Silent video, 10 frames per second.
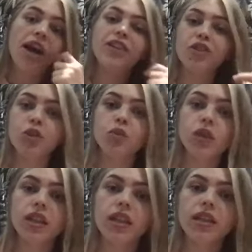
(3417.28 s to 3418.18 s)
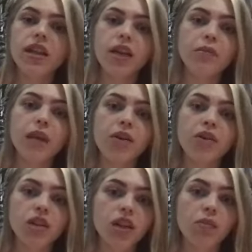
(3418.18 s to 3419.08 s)
I do get
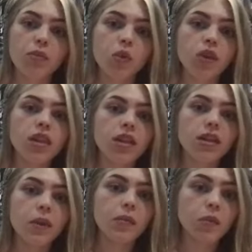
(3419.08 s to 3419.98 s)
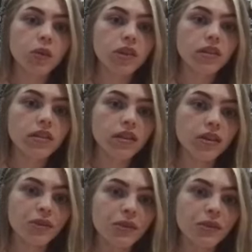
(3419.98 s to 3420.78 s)
held at gunpoint at one point, so